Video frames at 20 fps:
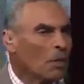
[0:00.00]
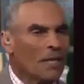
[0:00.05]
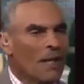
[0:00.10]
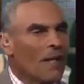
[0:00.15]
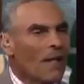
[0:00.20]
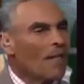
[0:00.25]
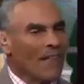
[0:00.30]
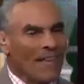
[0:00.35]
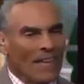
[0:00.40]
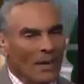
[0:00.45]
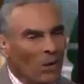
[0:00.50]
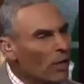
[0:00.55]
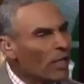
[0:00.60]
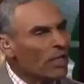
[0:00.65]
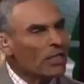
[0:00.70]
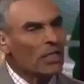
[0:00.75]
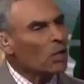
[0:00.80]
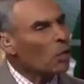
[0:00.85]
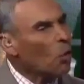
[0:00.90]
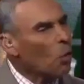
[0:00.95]
but they don't
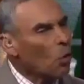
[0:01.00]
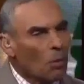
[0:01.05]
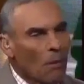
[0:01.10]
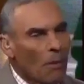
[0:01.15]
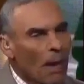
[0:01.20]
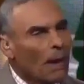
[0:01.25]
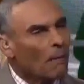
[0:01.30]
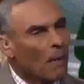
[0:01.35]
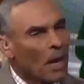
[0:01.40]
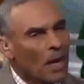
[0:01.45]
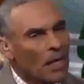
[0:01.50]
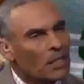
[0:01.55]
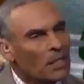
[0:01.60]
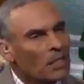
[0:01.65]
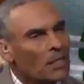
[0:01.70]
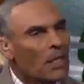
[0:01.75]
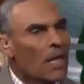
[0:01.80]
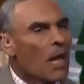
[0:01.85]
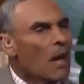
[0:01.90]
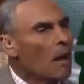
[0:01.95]
get to the quarterback
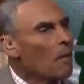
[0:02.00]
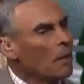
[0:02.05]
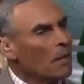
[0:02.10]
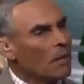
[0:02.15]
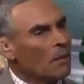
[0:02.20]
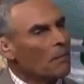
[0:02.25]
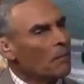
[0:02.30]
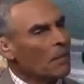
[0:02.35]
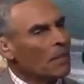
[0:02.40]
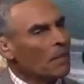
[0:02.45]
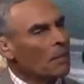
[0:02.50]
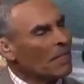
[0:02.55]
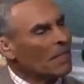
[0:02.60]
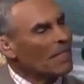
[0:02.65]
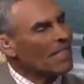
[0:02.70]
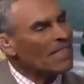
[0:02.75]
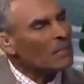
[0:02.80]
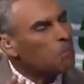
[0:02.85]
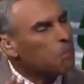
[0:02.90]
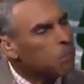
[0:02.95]
much, but they
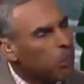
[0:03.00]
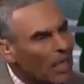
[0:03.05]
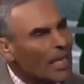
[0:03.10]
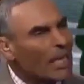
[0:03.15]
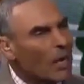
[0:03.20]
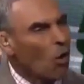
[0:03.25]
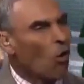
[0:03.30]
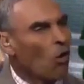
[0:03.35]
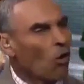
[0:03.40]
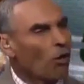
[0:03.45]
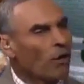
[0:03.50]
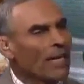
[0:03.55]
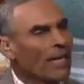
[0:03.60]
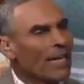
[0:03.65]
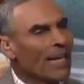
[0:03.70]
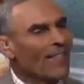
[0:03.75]
just play hard.